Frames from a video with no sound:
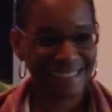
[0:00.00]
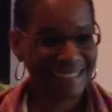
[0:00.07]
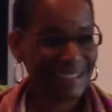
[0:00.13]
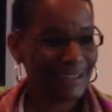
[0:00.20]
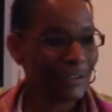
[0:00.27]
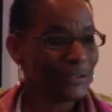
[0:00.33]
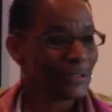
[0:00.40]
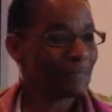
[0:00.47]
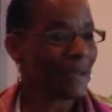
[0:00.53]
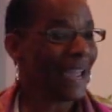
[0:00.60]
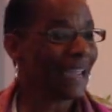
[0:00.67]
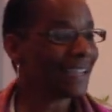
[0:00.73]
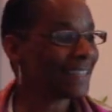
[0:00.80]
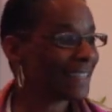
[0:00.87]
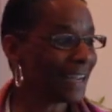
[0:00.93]
and who's
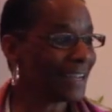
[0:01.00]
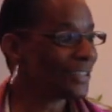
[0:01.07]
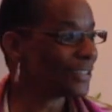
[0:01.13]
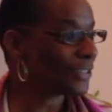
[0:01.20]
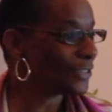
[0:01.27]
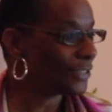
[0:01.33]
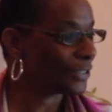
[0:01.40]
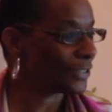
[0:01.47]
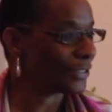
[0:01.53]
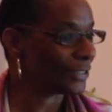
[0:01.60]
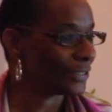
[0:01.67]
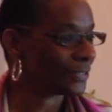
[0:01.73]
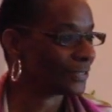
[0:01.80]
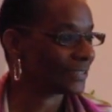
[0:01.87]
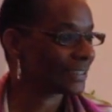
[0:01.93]
paying attention to
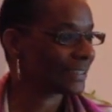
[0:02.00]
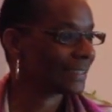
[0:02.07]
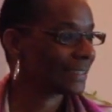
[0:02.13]
you.